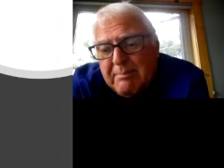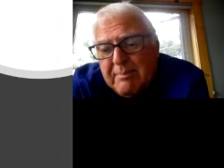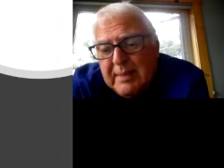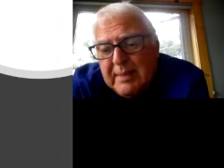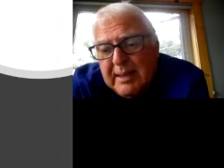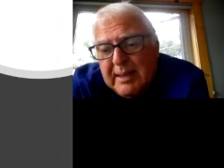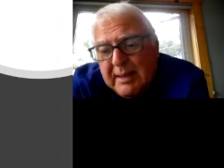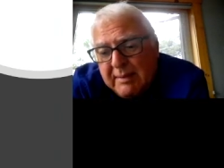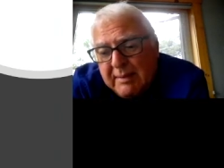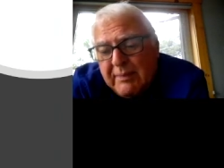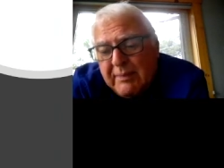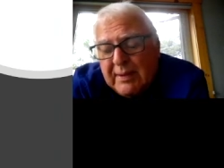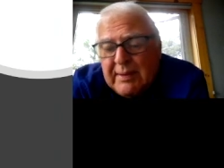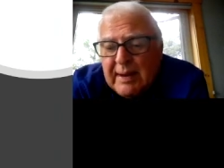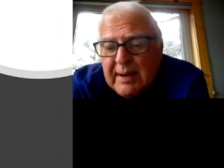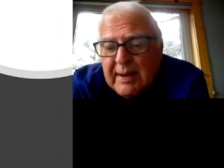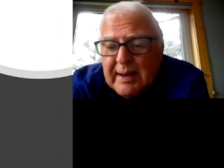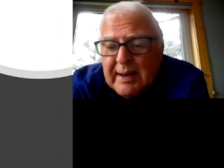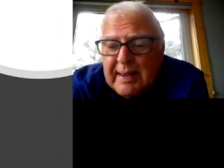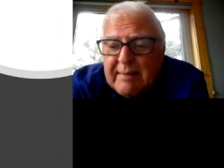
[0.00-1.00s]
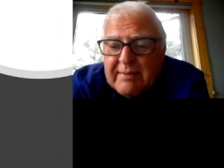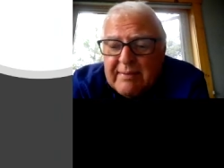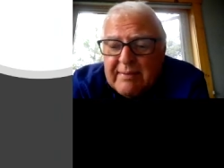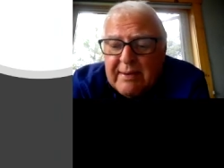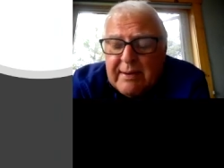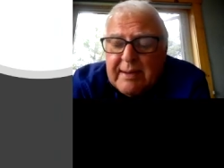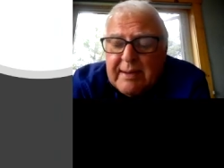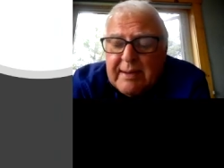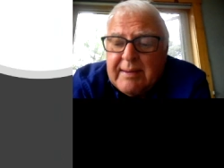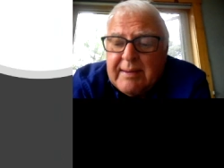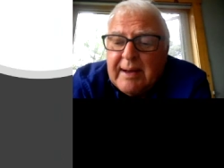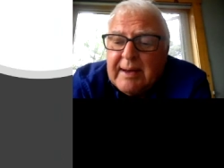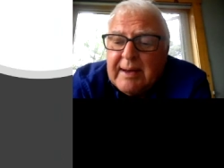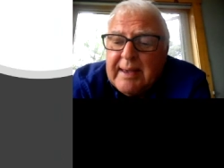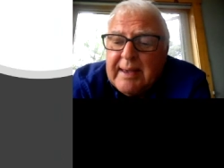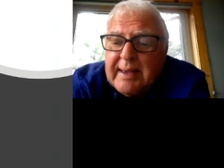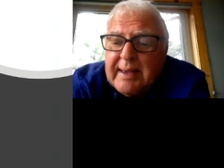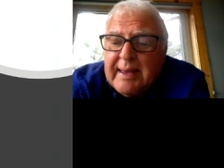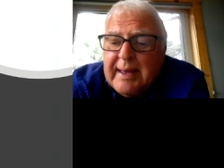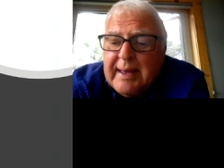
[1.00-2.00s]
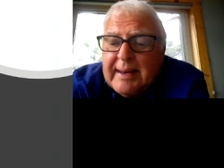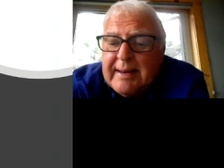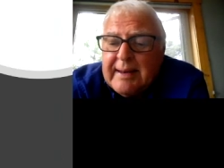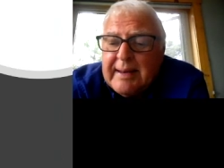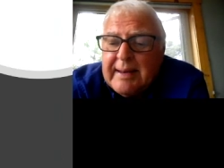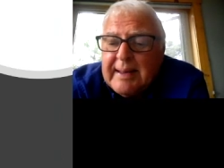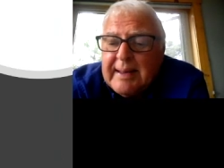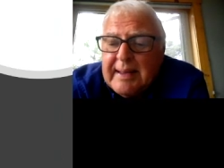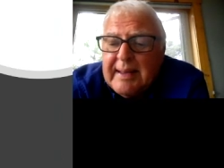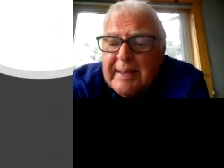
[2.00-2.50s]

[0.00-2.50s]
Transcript: If you're certainly talking Canada.